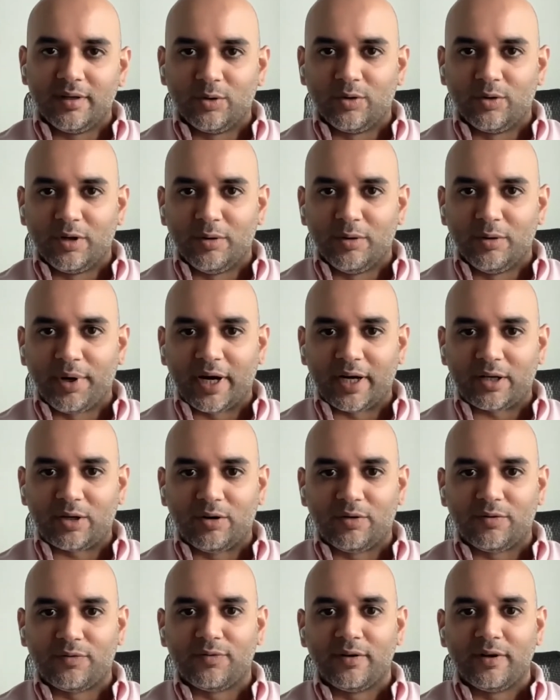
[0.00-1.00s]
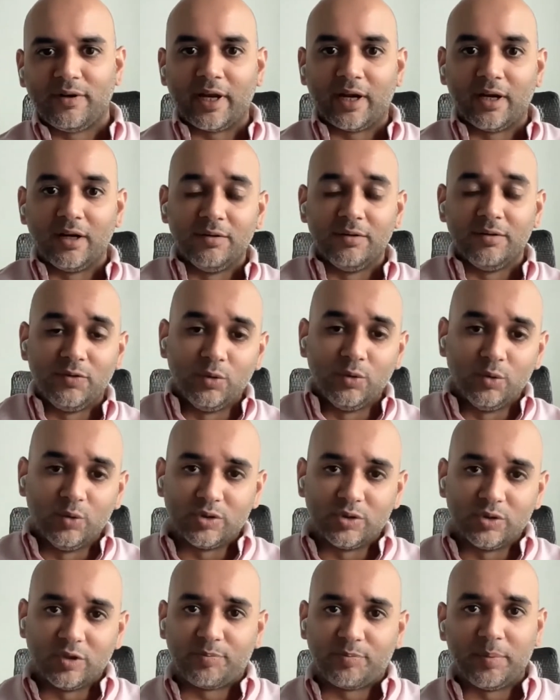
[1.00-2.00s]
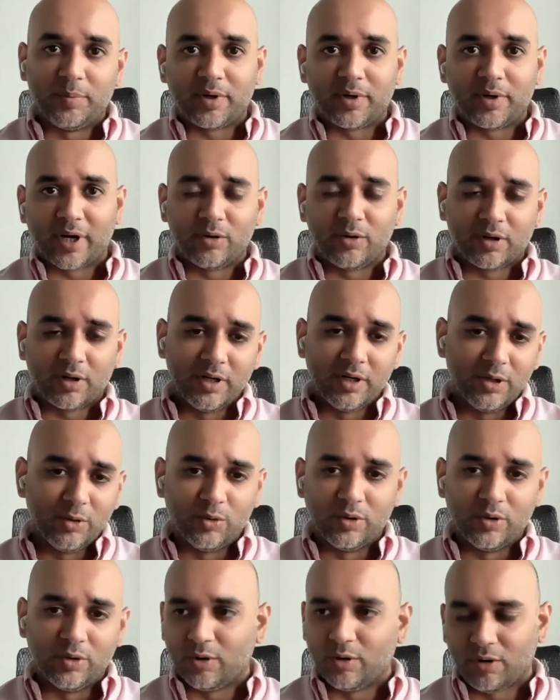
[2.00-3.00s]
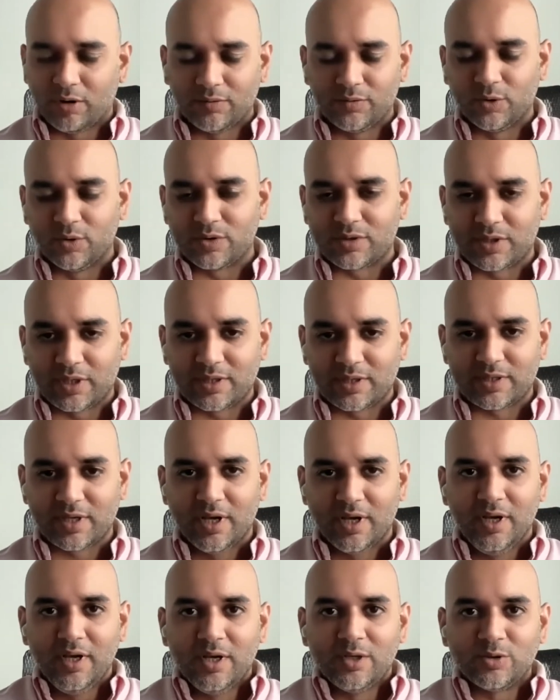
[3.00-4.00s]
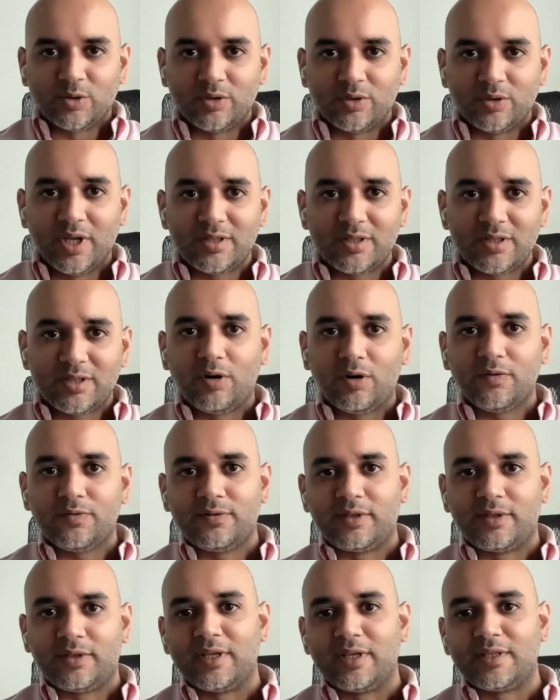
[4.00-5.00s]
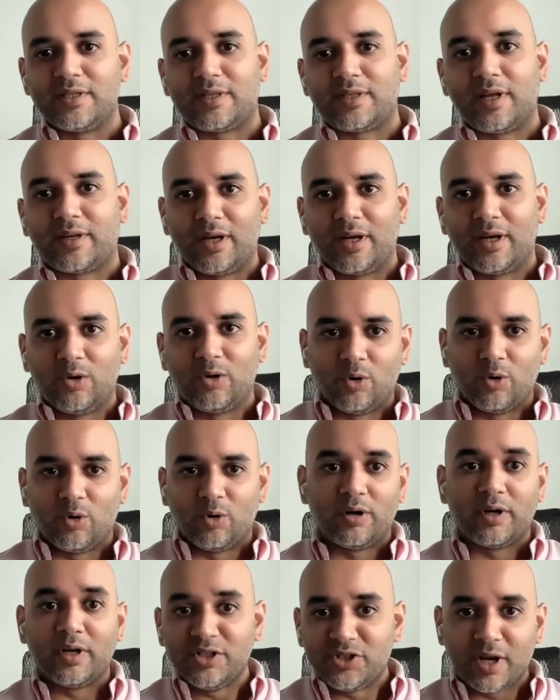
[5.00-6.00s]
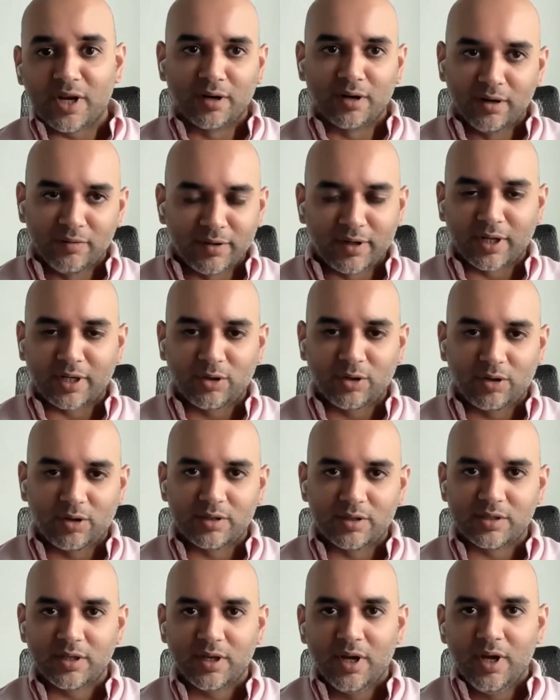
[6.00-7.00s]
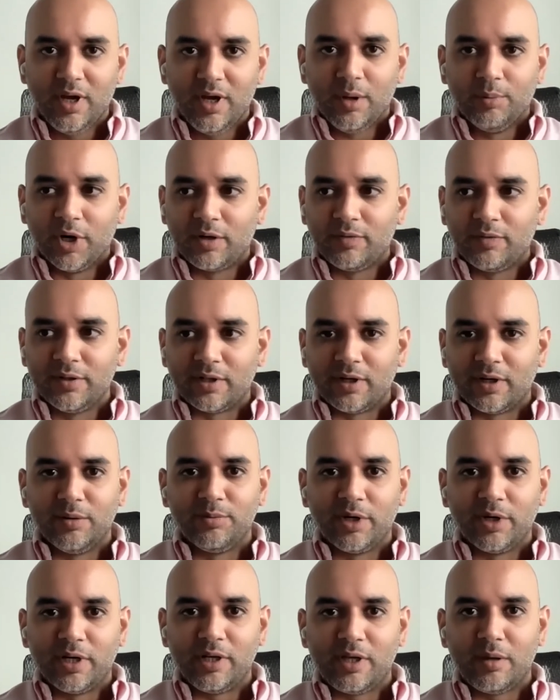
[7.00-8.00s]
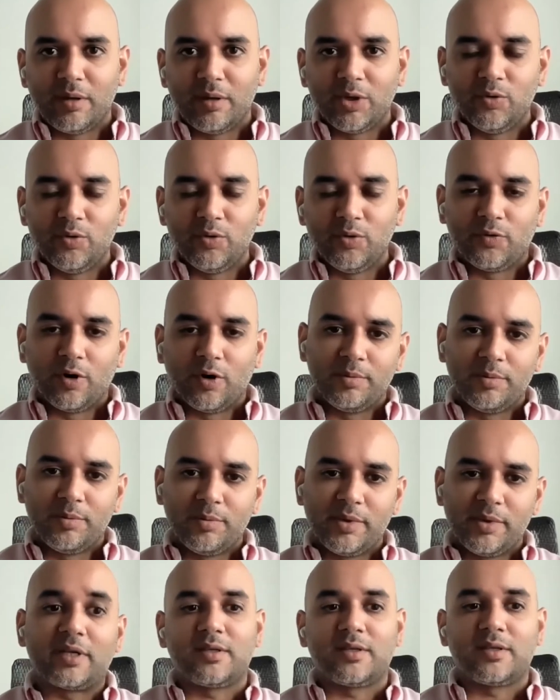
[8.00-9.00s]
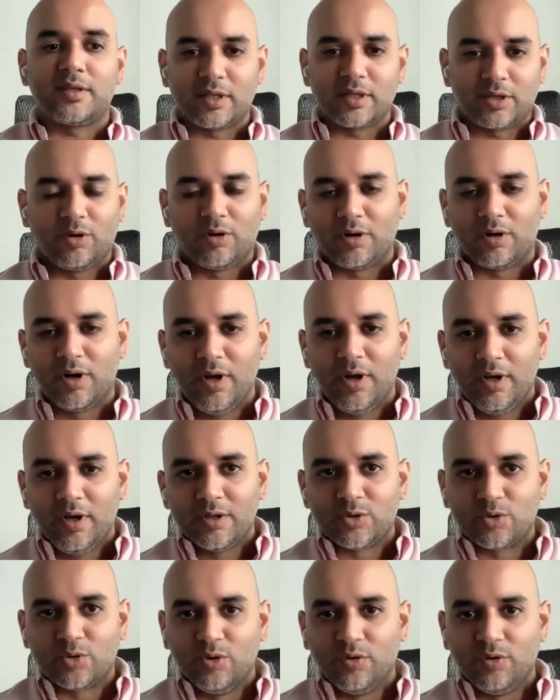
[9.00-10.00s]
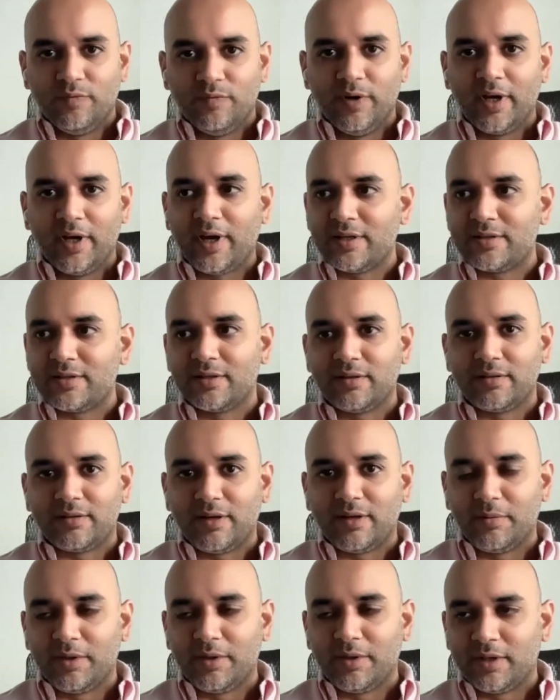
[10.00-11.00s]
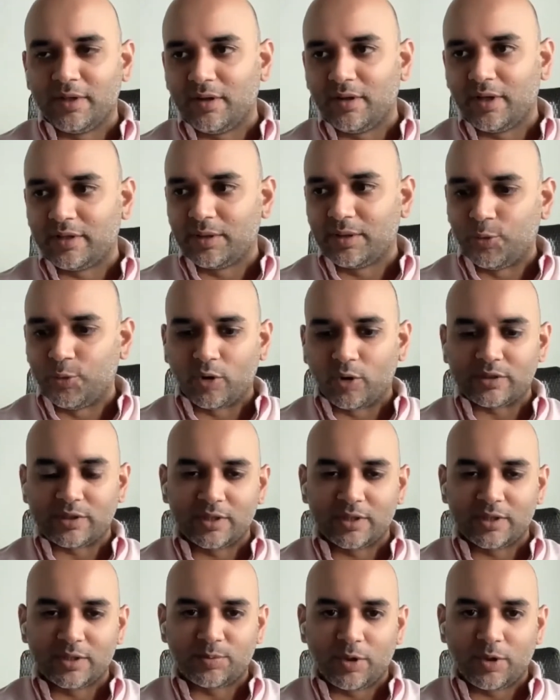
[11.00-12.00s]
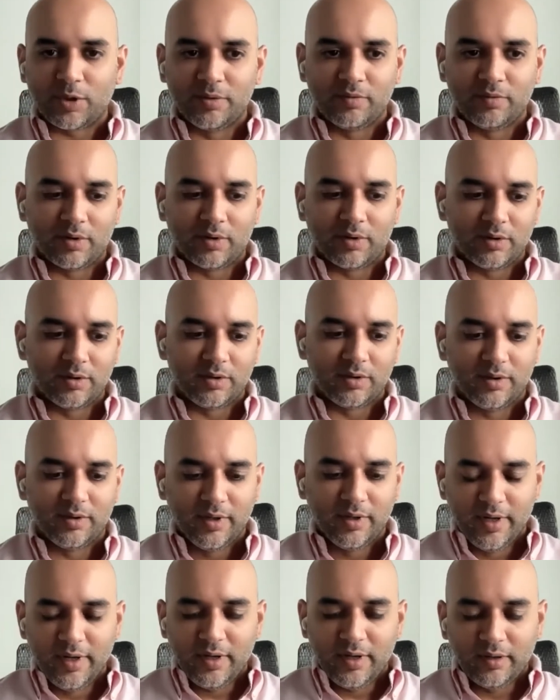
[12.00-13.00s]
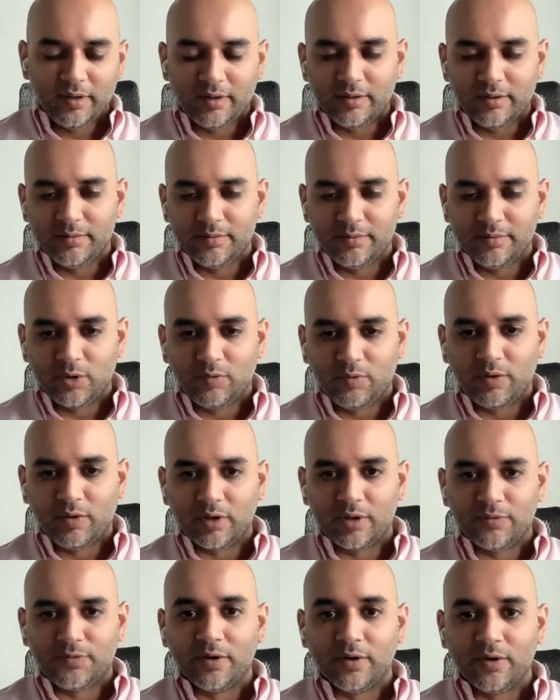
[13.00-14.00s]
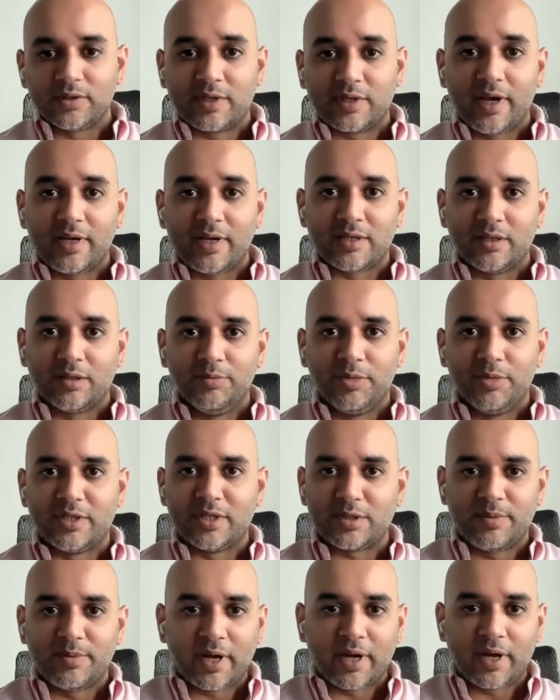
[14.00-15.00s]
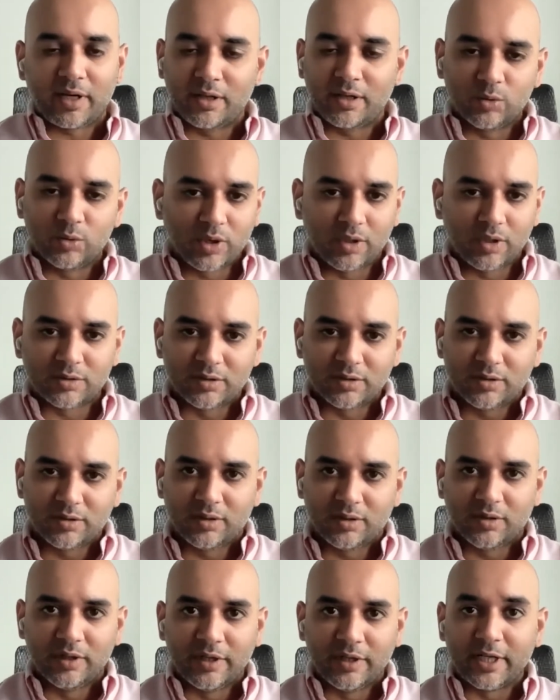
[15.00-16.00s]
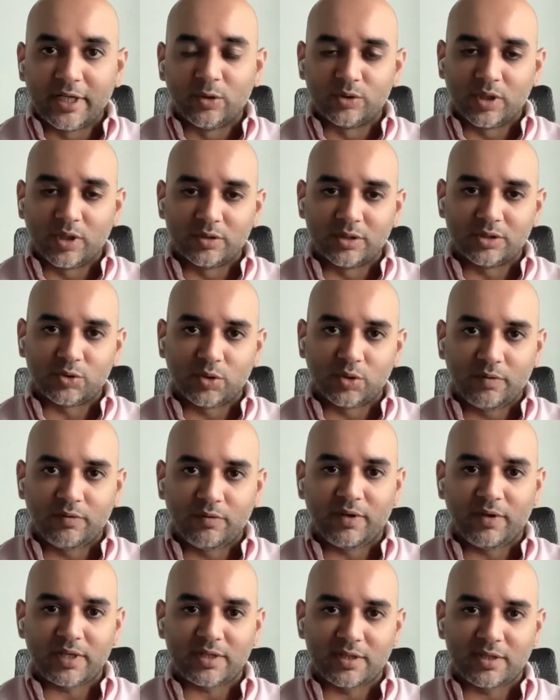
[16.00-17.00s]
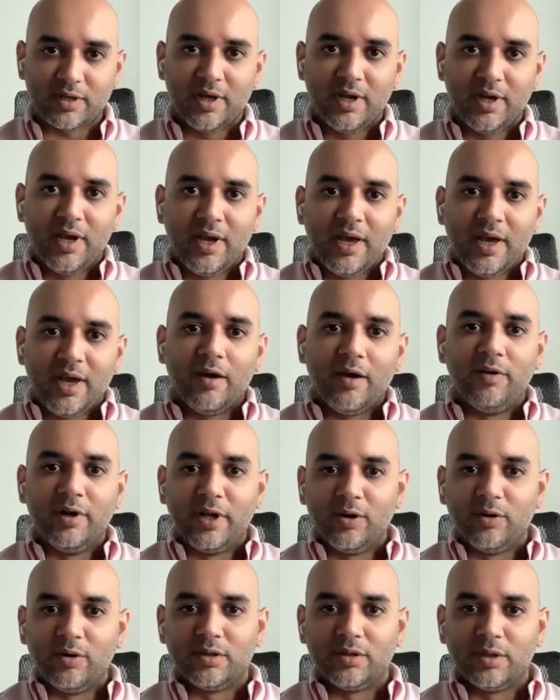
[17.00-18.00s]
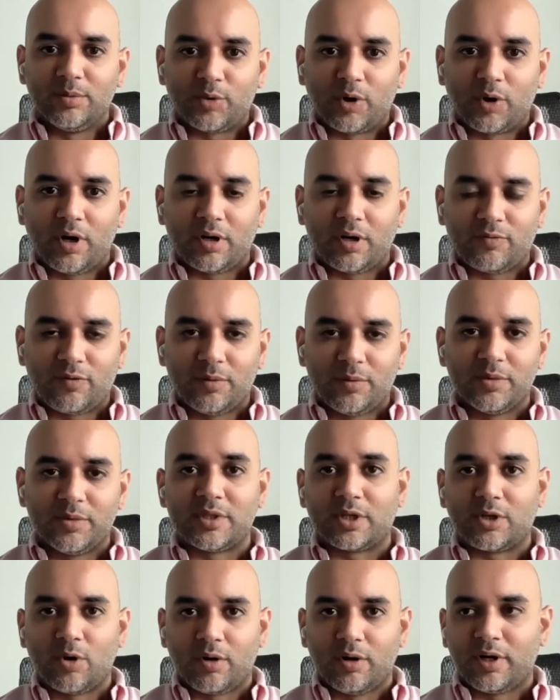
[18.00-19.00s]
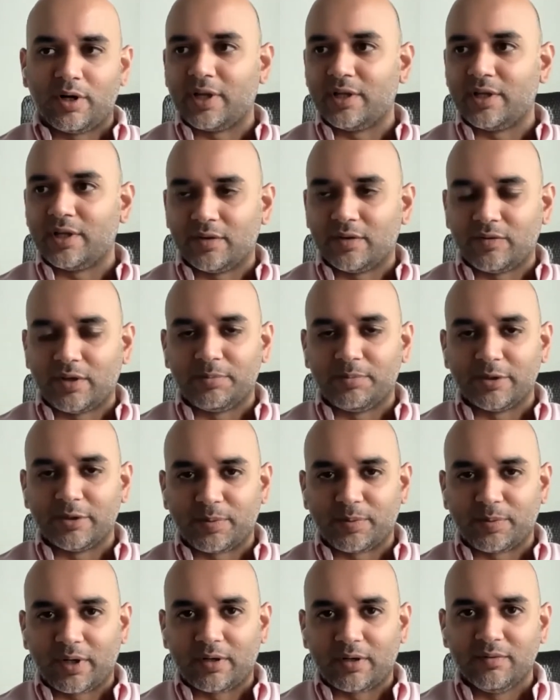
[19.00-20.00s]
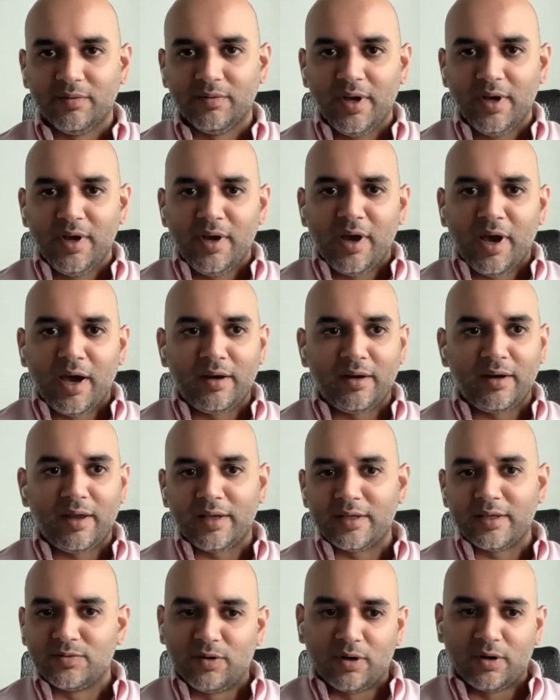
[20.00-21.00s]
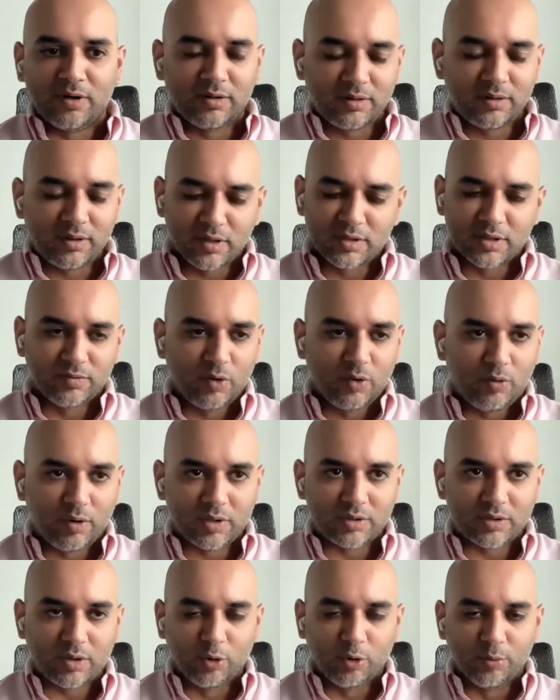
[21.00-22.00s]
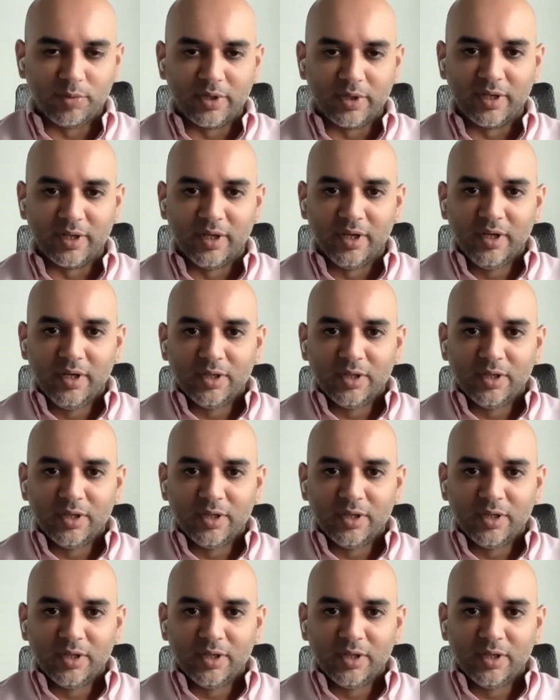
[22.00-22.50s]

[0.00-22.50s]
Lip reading: impact of negative use of people trying to collude and all of those things. So there's a lot of things that can go wrong in general with technology, but with real money gaming, you've got to be extra secure. So I think PokerStars is probably one of the, one of the first guys in the business back in early 2000s to have invested heavily on the product from a security and safety perspective and has won tons of awards globally.